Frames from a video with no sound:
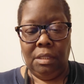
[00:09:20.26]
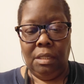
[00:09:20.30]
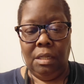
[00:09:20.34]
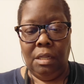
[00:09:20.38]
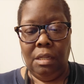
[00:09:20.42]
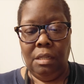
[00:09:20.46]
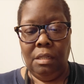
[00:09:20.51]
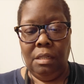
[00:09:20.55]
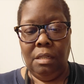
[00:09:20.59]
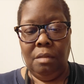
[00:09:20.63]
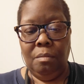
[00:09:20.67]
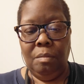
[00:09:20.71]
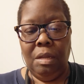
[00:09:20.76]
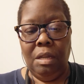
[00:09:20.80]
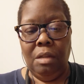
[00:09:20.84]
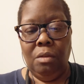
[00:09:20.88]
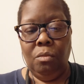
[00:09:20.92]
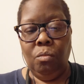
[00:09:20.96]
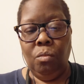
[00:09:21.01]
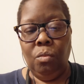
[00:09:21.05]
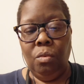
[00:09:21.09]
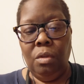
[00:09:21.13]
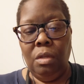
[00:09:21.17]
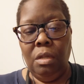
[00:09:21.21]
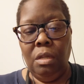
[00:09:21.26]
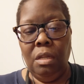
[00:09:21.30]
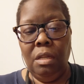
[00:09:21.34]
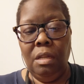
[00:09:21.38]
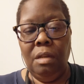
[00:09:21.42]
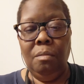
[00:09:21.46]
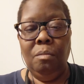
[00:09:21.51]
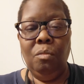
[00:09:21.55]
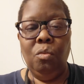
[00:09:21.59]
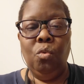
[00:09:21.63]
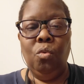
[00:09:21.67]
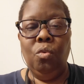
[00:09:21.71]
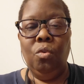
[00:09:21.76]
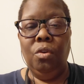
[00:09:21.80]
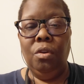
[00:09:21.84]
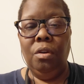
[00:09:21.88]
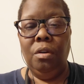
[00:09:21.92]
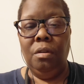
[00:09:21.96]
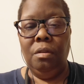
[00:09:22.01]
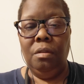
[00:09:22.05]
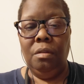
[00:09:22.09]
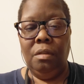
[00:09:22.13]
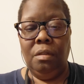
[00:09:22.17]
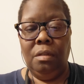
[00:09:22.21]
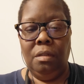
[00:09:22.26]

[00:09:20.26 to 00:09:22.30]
I'm going to make one more,